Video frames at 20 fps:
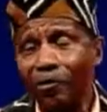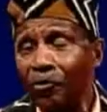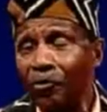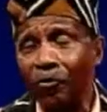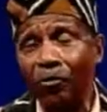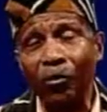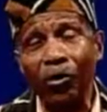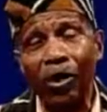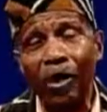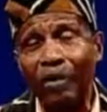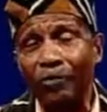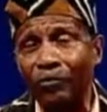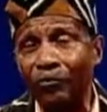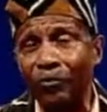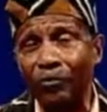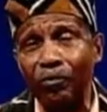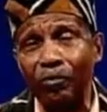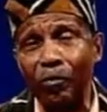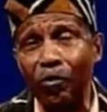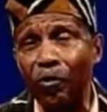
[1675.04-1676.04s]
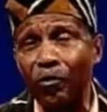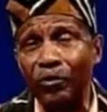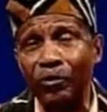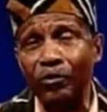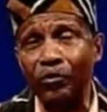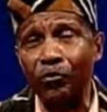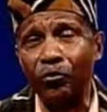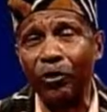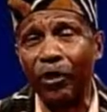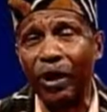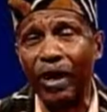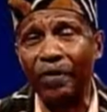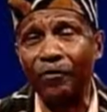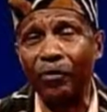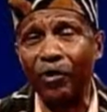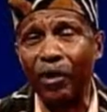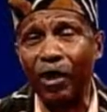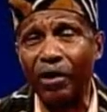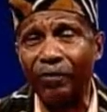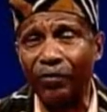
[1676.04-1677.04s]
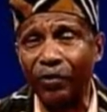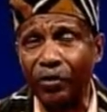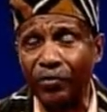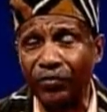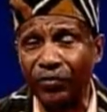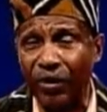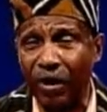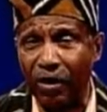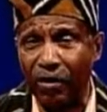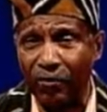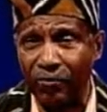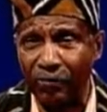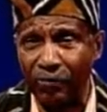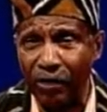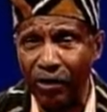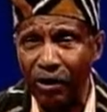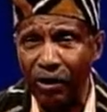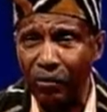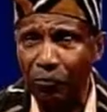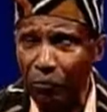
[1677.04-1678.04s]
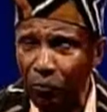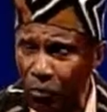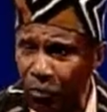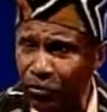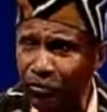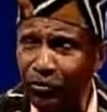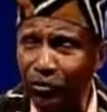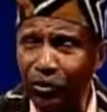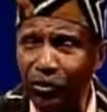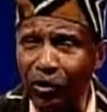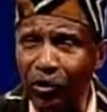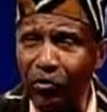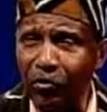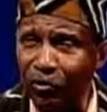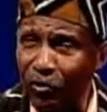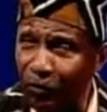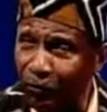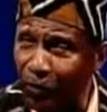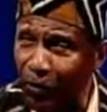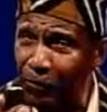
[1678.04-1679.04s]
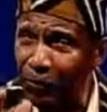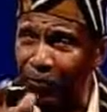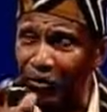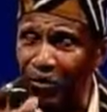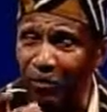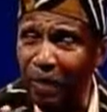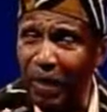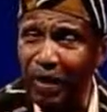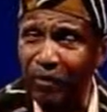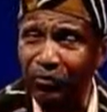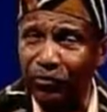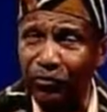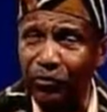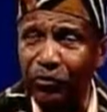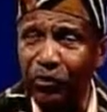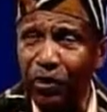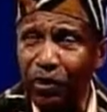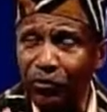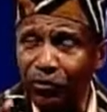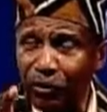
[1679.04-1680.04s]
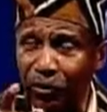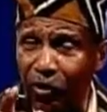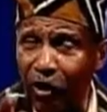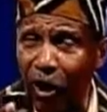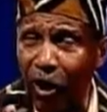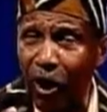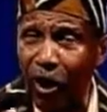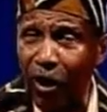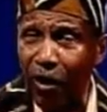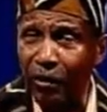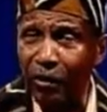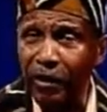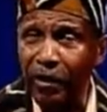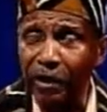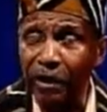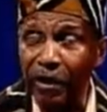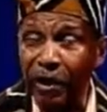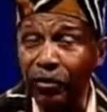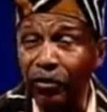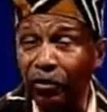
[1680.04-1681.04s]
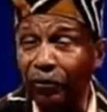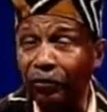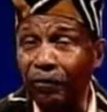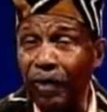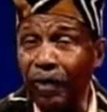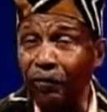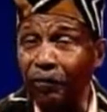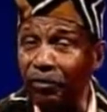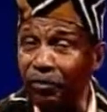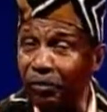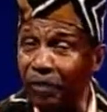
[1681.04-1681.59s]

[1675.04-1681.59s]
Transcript: who loves you more than you could ever love yourself. I want you to know that you're very special to God and you're very